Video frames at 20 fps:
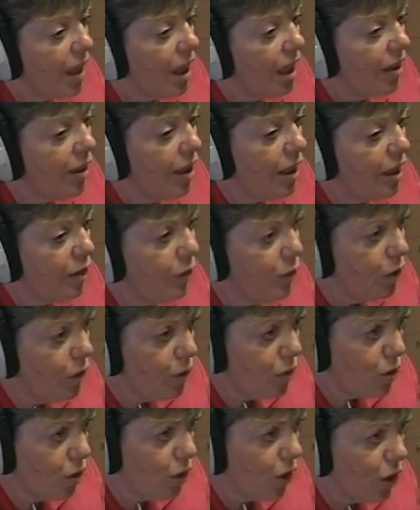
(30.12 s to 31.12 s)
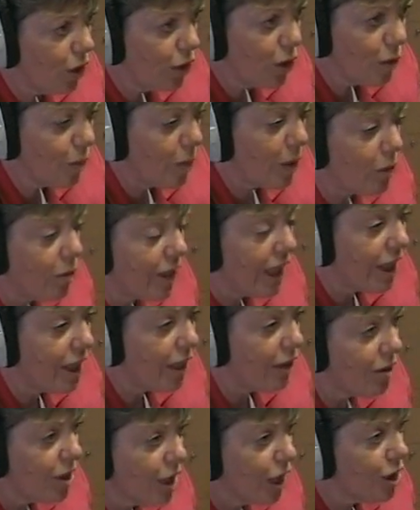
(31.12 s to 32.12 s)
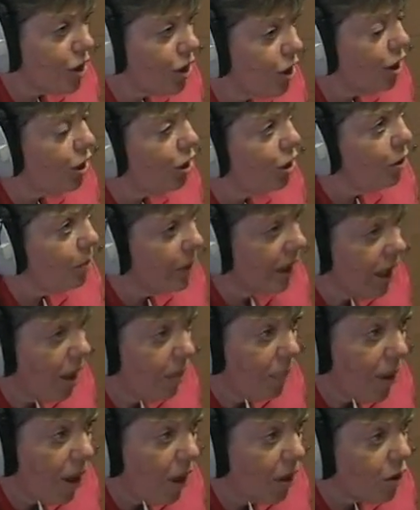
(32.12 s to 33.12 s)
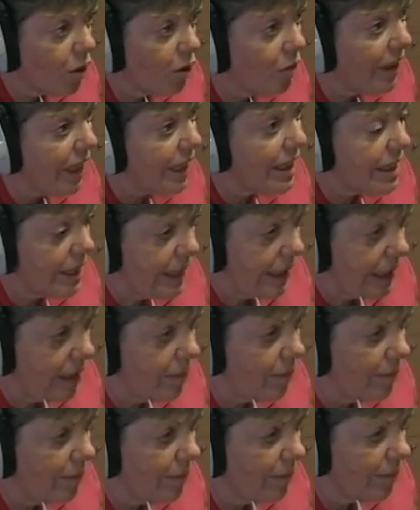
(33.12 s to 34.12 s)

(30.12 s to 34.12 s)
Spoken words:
that if you join a hospital radio station, you become part of a team.